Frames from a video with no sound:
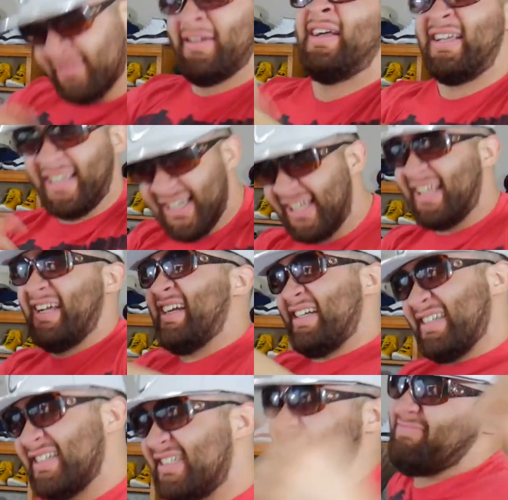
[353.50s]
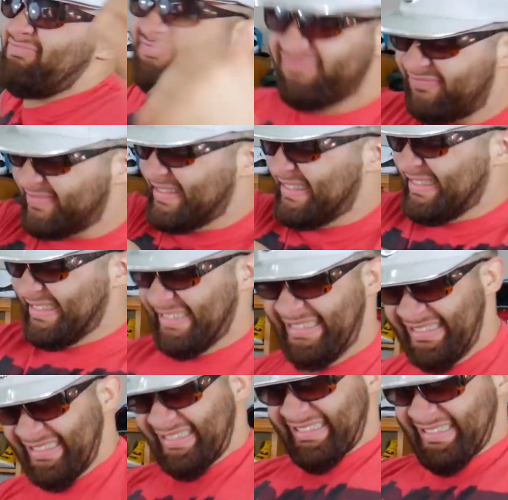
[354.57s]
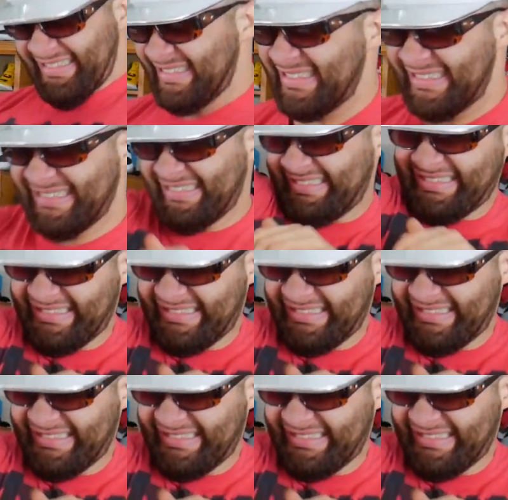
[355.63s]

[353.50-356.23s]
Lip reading: and follow me while I take this journey. Everybody turning with